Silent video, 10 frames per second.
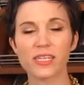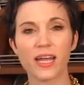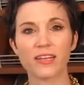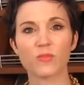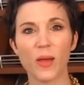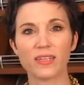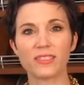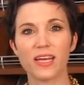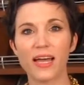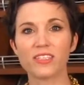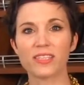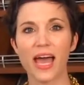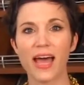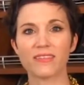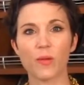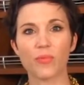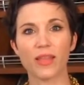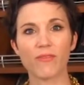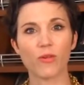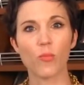an unexpected touch that adds a
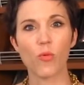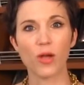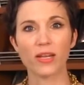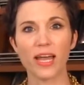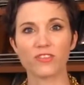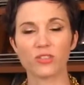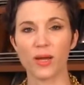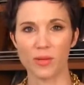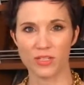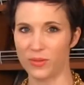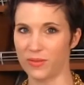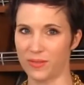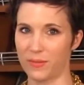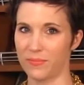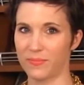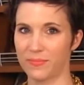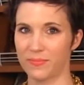playful point as you come into a room.